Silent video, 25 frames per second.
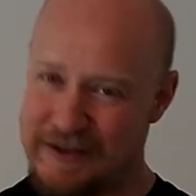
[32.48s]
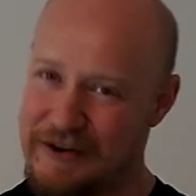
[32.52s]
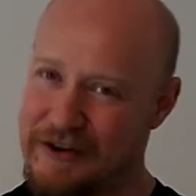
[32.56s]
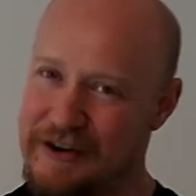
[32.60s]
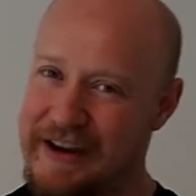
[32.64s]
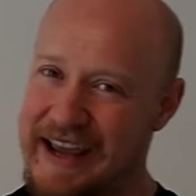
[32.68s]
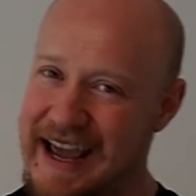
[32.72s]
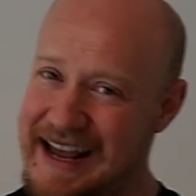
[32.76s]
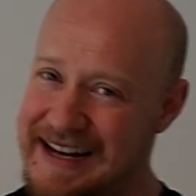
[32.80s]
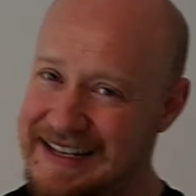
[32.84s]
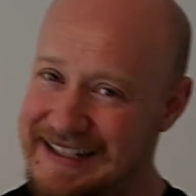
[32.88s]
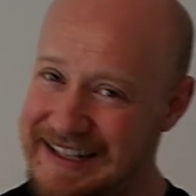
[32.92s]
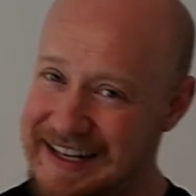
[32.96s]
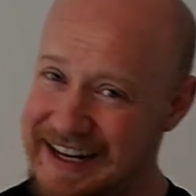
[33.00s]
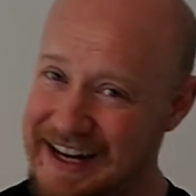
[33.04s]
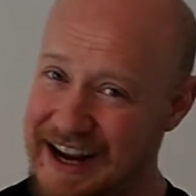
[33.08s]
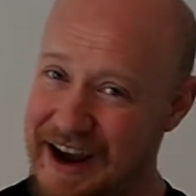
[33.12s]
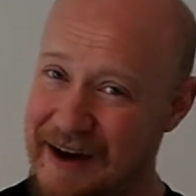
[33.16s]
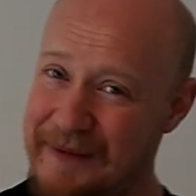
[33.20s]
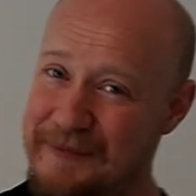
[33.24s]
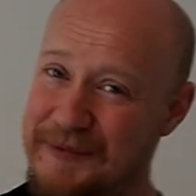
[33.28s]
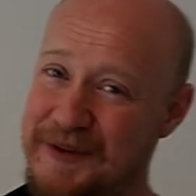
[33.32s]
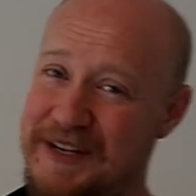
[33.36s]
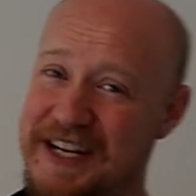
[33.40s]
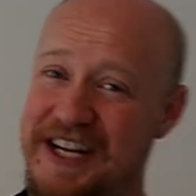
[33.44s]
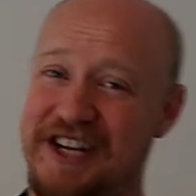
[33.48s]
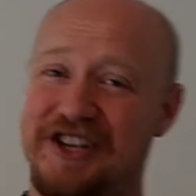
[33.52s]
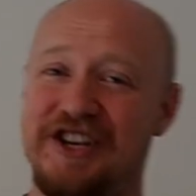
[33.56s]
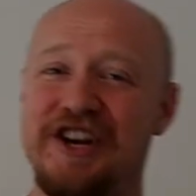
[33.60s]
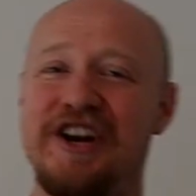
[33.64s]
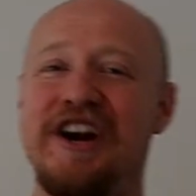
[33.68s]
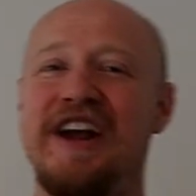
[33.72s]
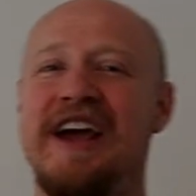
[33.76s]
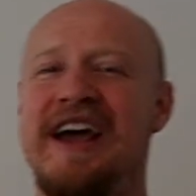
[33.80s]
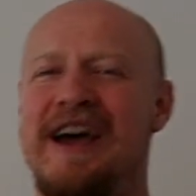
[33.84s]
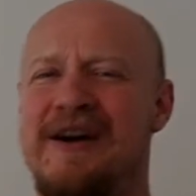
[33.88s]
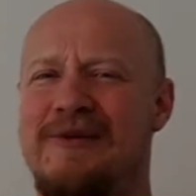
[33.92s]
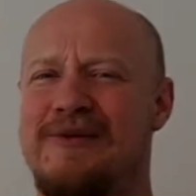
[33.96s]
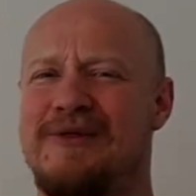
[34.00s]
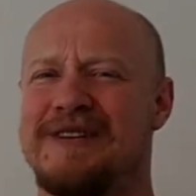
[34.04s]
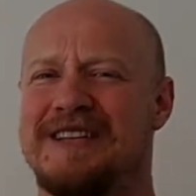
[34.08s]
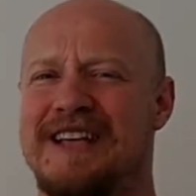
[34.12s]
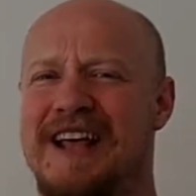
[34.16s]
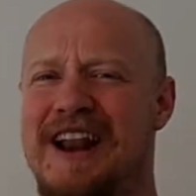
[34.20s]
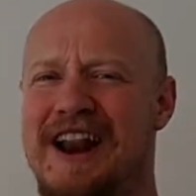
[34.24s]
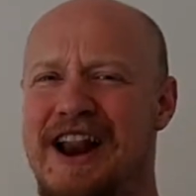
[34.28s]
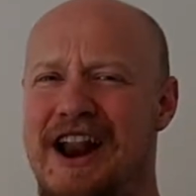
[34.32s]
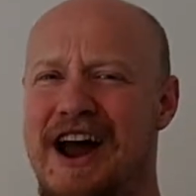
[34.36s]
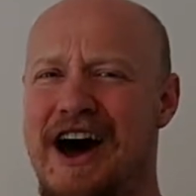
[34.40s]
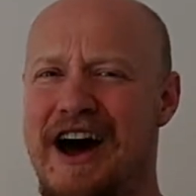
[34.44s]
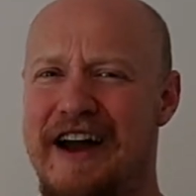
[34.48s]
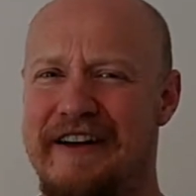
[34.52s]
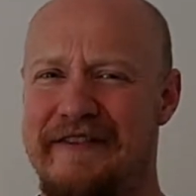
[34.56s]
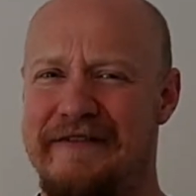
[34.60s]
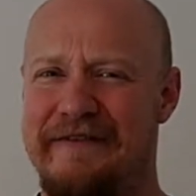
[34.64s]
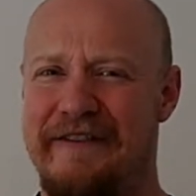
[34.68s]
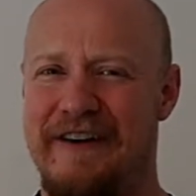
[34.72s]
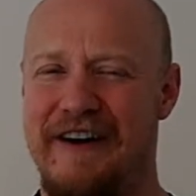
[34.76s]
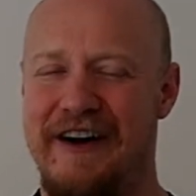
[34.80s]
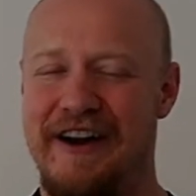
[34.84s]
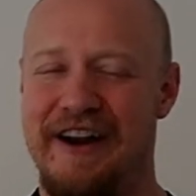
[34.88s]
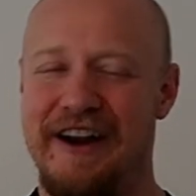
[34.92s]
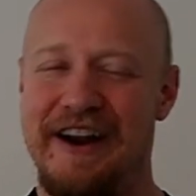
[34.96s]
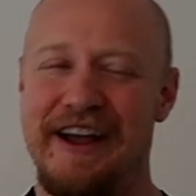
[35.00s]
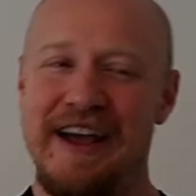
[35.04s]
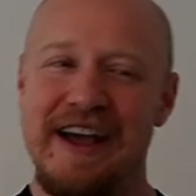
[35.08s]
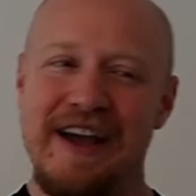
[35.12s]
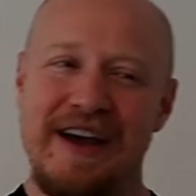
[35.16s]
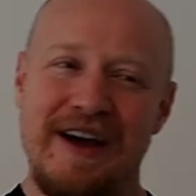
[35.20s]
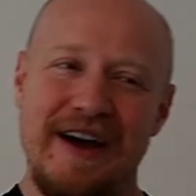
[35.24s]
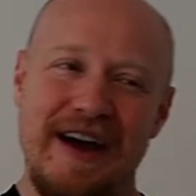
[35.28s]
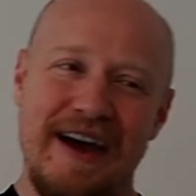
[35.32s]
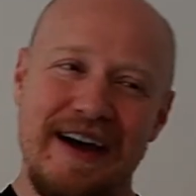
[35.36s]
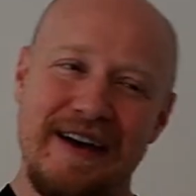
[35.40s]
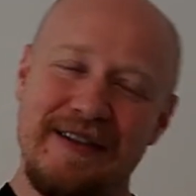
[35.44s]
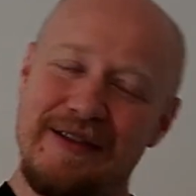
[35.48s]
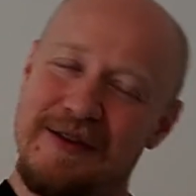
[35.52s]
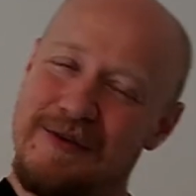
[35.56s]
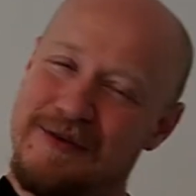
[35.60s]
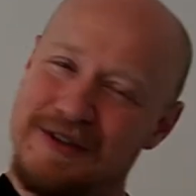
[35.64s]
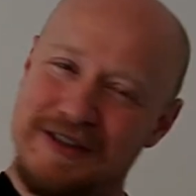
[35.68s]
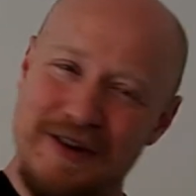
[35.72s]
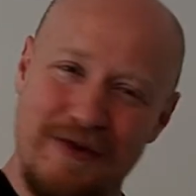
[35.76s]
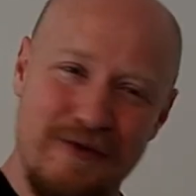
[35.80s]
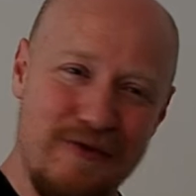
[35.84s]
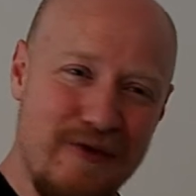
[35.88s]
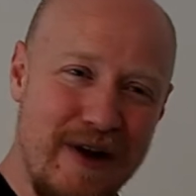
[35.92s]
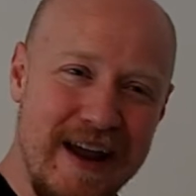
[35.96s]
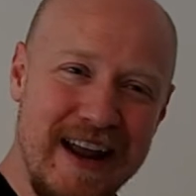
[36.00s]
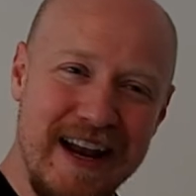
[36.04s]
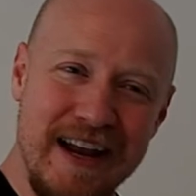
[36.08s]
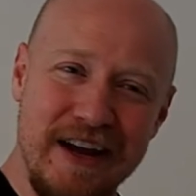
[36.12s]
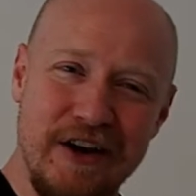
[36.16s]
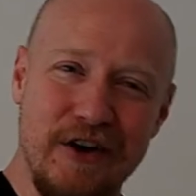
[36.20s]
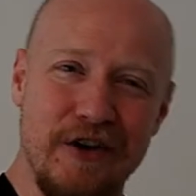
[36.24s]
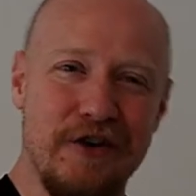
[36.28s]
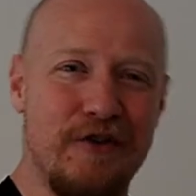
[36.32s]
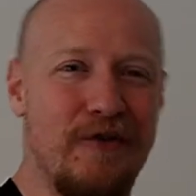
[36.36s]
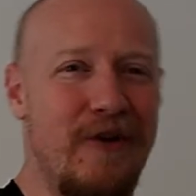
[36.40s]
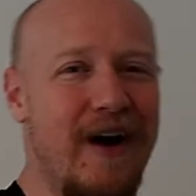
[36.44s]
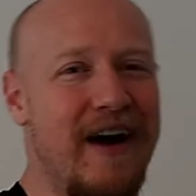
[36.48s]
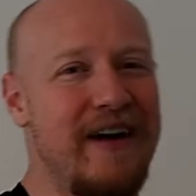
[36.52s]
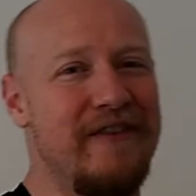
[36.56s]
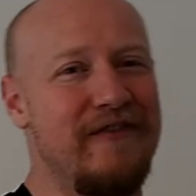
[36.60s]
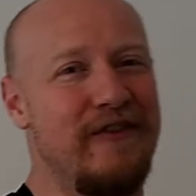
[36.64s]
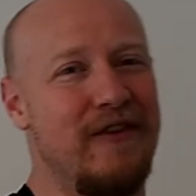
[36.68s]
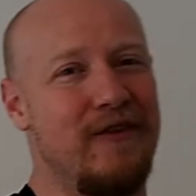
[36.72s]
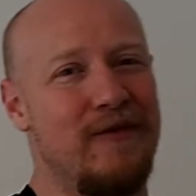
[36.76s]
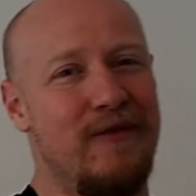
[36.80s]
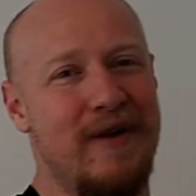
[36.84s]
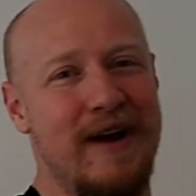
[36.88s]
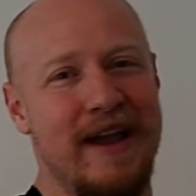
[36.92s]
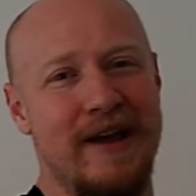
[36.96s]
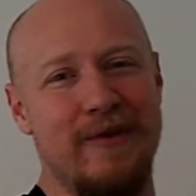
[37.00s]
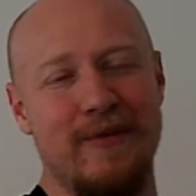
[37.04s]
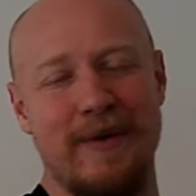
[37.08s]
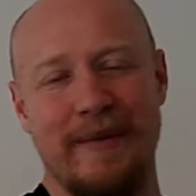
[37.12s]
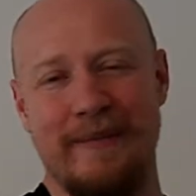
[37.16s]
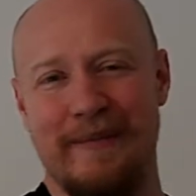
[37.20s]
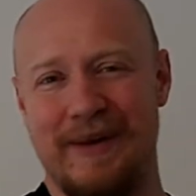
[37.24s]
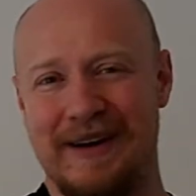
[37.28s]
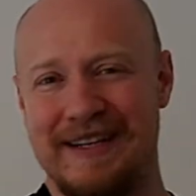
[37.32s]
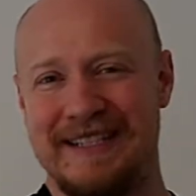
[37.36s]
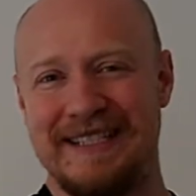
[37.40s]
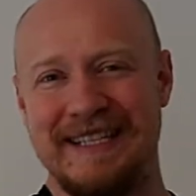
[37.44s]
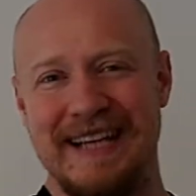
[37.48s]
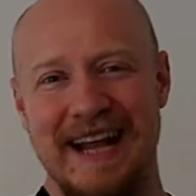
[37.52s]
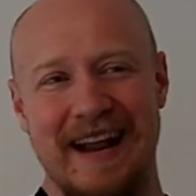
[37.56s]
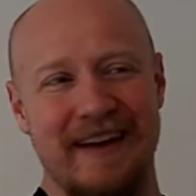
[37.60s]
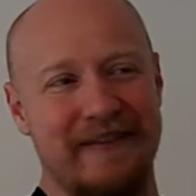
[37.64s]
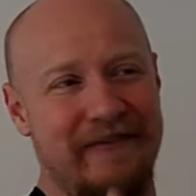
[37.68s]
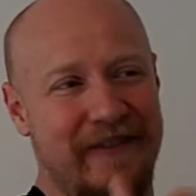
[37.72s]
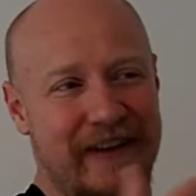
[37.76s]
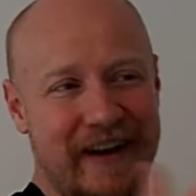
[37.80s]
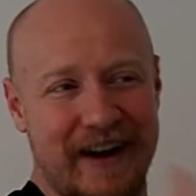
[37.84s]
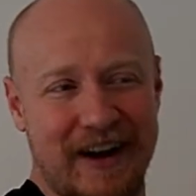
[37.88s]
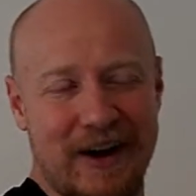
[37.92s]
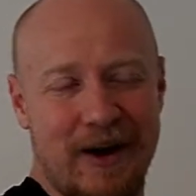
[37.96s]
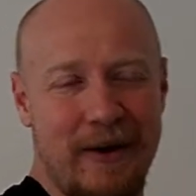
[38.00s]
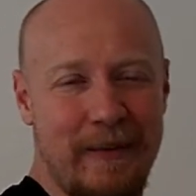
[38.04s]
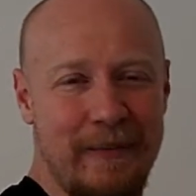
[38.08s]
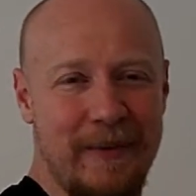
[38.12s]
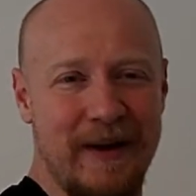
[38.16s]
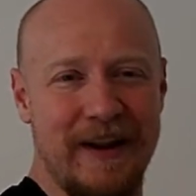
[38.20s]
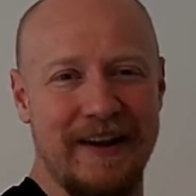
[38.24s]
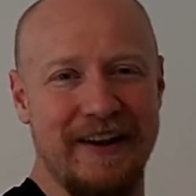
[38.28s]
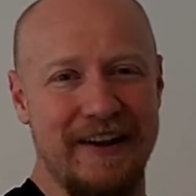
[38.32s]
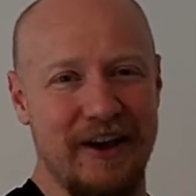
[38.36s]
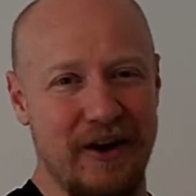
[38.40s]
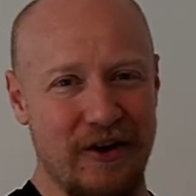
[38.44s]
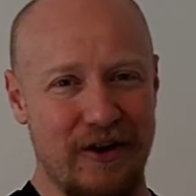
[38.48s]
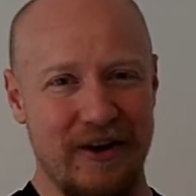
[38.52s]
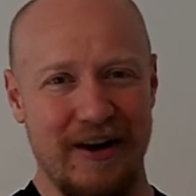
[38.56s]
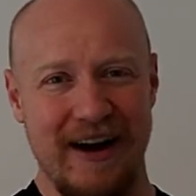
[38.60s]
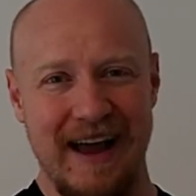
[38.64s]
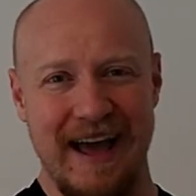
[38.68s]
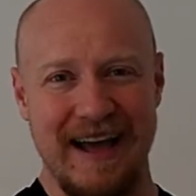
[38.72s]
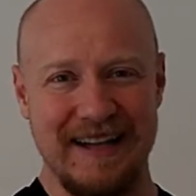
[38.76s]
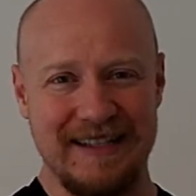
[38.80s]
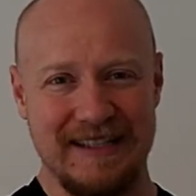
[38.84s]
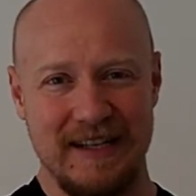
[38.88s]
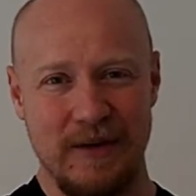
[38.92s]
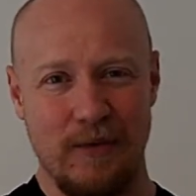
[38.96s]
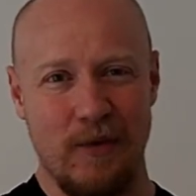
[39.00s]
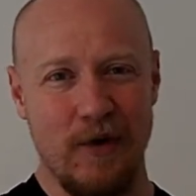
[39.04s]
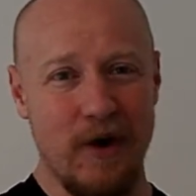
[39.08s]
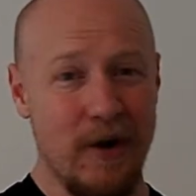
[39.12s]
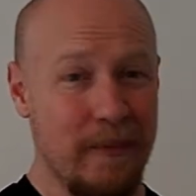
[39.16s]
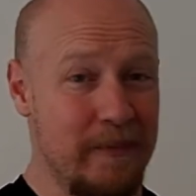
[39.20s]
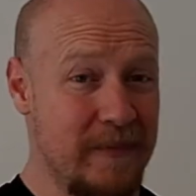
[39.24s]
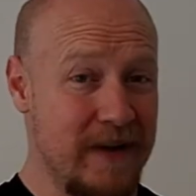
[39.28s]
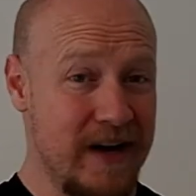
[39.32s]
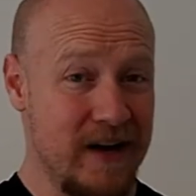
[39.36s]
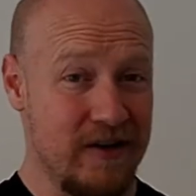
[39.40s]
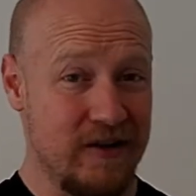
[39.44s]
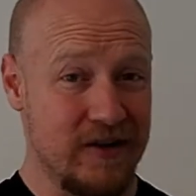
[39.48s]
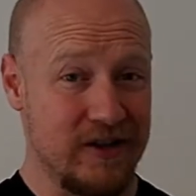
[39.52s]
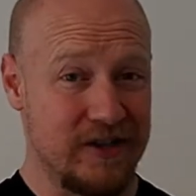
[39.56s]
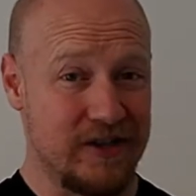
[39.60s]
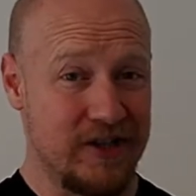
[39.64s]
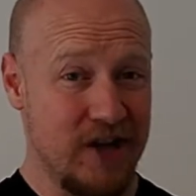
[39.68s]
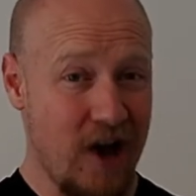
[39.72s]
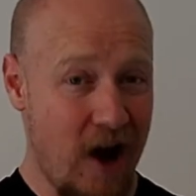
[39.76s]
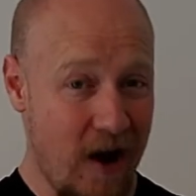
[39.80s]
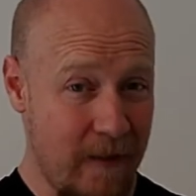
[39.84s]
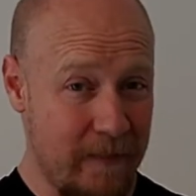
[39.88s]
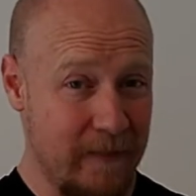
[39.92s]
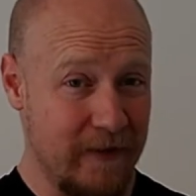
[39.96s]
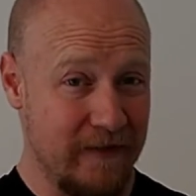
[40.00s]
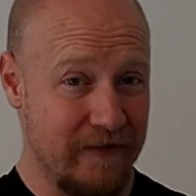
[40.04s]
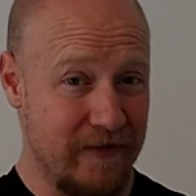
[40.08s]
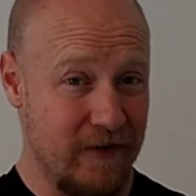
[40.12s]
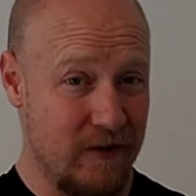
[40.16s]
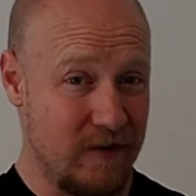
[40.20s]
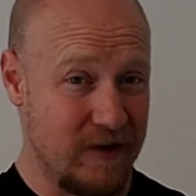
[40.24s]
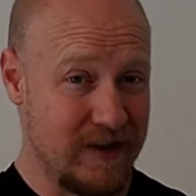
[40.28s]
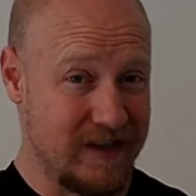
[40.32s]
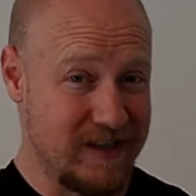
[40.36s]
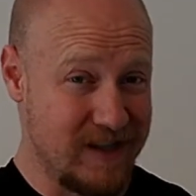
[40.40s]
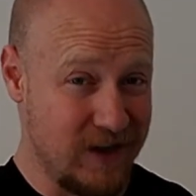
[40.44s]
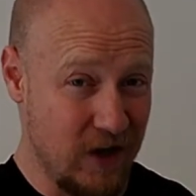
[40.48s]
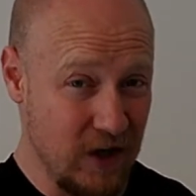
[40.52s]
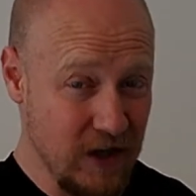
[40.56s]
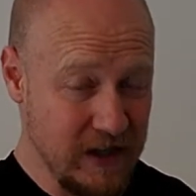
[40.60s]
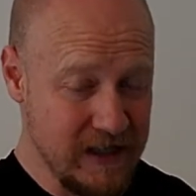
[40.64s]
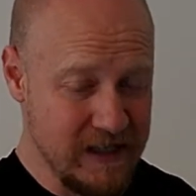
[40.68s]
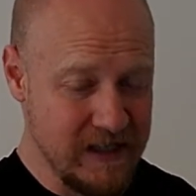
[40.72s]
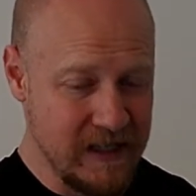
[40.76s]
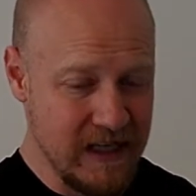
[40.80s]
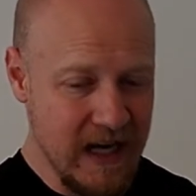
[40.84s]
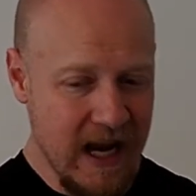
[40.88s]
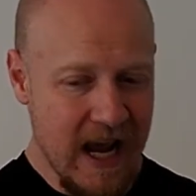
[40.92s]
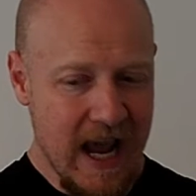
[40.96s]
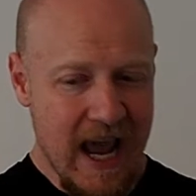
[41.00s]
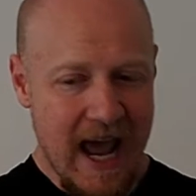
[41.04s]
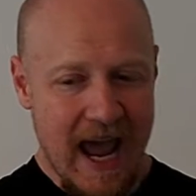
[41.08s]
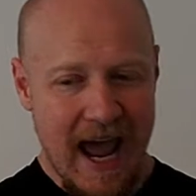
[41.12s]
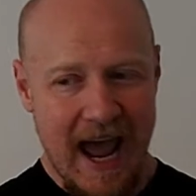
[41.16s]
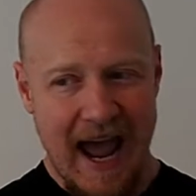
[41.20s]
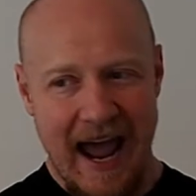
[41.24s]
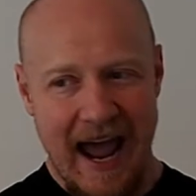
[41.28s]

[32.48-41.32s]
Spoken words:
getting to the competition was a lot of fun. There was a really good rivalry with myself and a couple of the other lads that were up near the top of the results.